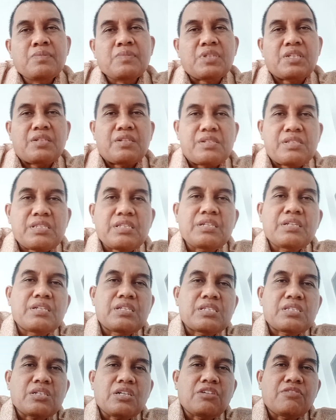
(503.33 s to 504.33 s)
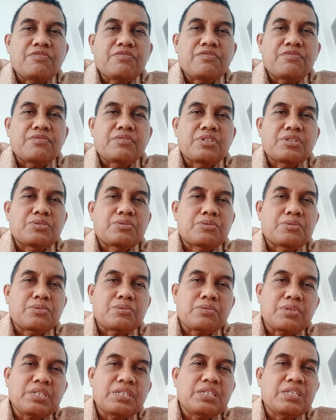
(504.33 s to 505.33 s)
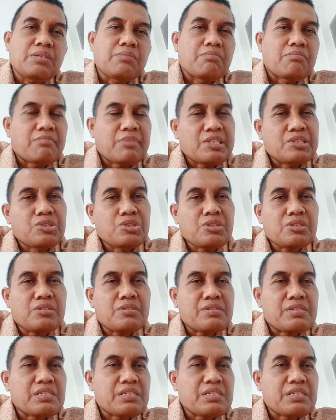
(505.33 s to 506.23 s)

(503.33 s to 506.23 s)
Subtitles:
consists of the three major